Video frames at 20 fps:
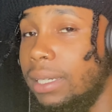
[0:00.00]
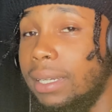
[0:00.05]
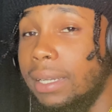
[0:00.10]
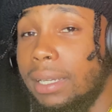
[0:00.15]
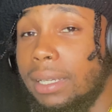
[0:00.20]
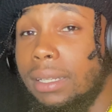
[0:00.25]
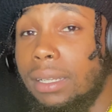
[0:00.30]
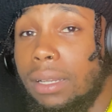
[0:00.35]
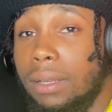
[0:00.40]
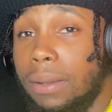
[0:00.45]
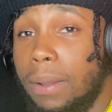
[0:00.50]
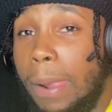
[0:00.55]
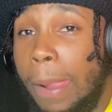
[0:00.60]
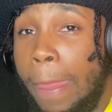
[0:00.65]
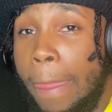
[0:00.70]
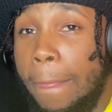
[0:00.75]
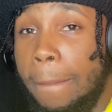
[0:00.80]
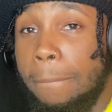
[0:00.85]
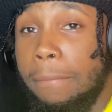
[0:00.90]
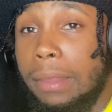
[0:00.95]
And look,
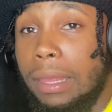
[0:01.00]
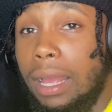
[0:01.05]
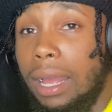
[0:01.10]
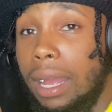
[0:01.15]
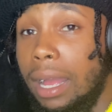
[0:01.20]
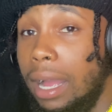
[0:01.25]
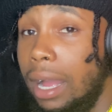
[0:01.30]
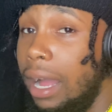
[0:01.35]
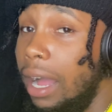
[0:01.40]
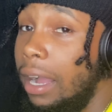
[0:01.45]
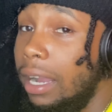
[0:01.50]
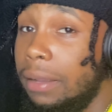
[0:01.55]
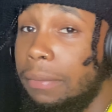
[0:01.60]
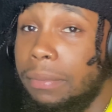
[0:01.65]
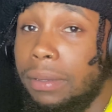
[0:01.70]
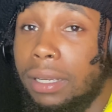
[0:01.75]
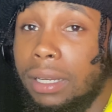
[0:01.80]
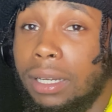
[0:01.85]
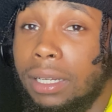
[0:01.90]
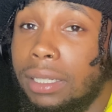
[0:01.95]
I can
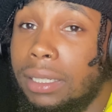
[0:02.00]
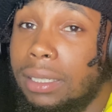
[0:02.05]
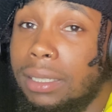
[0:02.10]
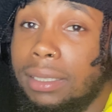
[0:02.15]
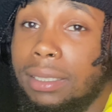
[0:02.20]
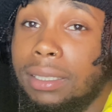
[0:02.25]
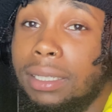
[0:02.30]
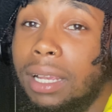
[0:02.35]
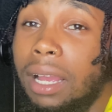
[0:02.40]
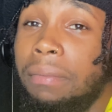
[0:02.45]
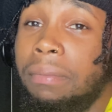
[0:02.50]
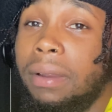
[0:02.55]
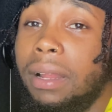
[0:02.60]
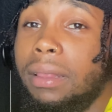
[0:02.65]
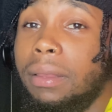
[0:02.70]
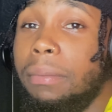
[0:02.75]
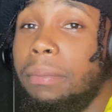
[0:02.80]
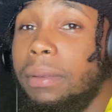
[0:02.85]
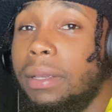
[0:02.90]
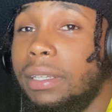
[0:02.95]
be 100 and see I'm not
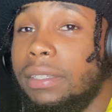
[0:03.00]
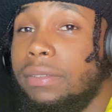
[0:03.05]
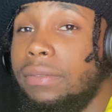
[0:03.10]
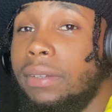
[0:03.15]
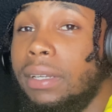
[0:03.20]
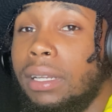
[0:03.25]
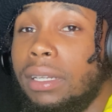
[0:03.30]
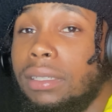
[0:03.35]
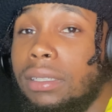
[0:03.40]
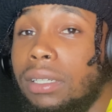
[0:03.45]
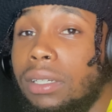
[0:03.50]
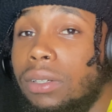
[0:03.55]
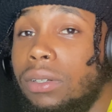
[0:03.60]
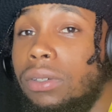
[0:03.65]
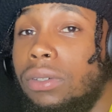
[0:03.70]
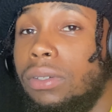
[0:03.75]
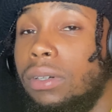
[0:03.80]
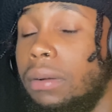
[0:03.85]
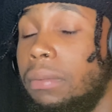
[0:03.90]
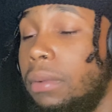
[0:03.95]
the biggest fan of J.
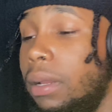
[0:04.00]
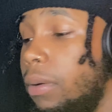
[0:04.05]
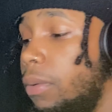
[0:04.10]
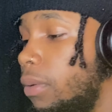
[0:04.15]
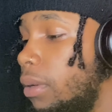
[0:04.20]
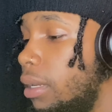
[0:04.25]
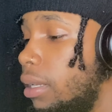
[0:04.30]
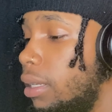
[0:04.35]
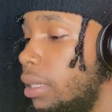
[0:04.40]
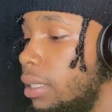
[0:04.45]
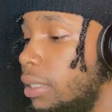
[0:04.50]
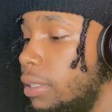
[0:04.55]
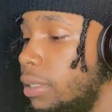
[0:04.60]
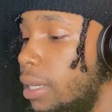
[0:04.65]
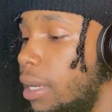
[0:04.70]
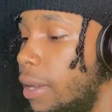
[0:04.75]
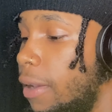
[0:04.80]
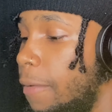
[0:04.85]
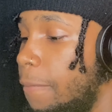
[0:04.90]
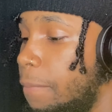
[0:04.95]
Cole. I'm not one of his.
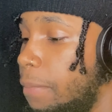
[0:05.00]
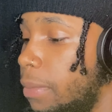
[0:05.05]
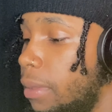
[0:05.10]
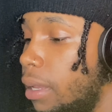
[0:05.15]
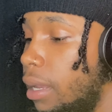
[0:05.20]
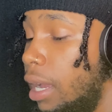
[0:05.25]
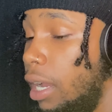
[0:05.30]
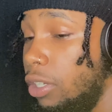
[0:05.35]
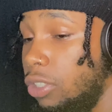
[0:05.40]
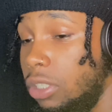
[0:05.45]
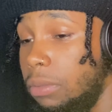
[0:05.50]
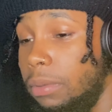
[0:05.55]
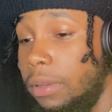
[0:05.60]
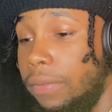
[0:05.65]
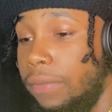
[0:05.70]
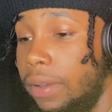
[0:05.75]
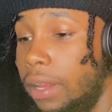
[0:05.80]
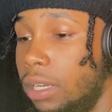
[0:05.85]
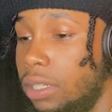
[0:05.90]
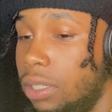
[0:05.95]
I used to be a
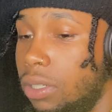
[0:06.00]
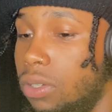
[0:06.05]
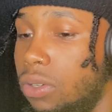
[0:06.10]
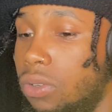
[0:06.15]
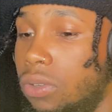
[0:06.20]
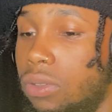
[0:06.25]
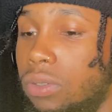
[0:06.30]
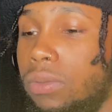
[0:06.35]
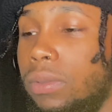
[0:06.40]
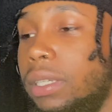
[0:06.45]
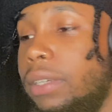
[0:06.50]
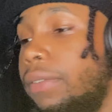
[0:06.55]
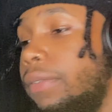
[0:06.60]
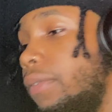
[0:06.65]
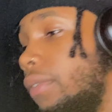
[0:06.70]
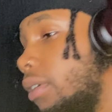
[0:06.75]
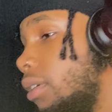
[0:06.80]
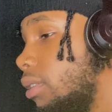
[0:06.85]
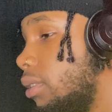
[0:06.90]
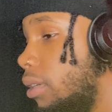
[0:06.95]
fan of J. Cole when he
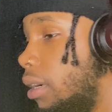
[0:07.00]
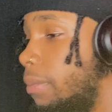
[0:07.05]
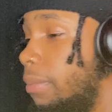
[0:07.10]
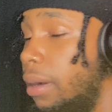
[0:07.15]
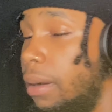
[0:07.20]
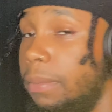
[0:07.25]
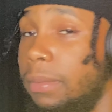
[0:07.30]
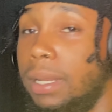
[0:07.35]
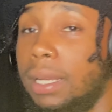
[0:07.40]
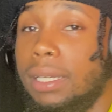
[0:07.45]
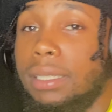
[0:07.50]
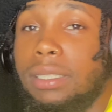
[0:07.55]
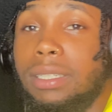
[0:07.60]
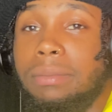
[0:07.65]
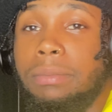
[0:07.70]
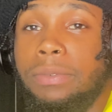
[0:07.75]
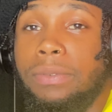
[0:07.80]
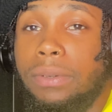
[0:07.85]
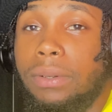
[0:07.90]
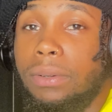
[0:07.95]
first started popping, like I said
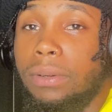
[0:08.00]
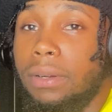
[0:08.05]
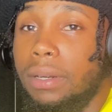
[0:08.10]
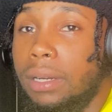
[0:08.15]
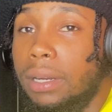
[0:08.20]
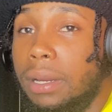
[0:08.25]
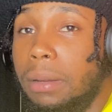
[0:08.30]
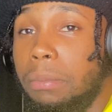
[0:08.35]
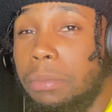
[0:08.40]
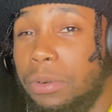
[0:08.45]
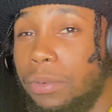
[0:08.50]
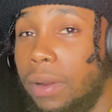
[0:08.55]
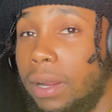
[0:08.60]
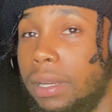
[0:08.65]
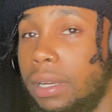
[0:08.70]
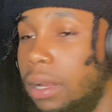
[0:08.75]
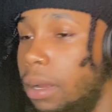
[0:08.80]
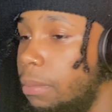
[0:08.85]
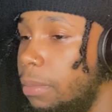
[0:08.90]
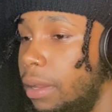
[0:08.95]
before. But right
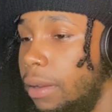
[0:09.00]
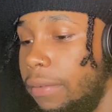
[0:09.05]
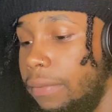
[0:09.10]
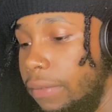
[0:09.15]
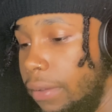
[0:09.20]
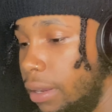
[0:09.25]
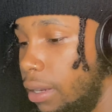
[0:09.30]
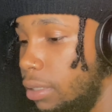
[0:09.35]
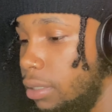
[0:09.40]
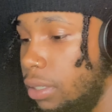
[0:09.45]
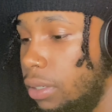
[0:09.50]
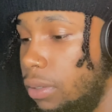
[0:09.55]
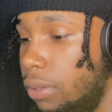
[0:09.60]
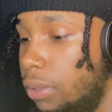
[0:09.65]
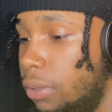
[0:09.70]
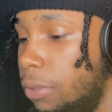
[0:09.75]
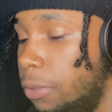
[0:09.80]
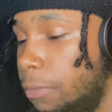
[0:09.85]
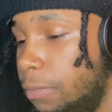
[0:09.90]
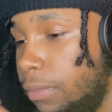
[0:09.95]
now, I'm not a fan of J.
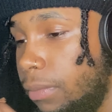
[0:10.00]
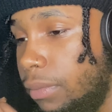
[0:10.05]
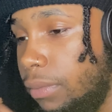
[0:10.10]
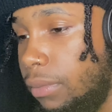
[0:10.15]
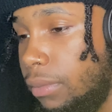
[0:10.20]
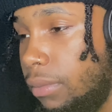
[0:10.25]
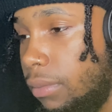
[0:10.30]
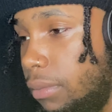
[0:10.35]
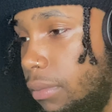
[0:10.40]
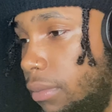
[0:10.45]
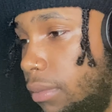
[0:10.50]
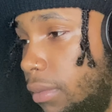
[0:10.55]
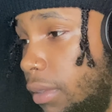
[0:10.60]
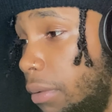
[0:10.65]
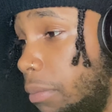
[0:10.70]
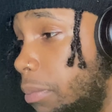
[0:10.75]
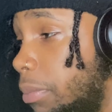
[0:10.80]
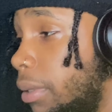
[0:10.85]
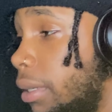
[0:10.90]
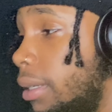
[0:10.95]
Cole.
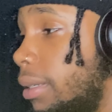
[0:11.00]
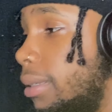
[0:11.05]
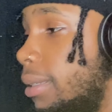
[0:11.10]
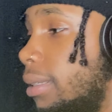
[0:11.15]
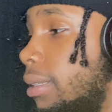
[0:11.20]
But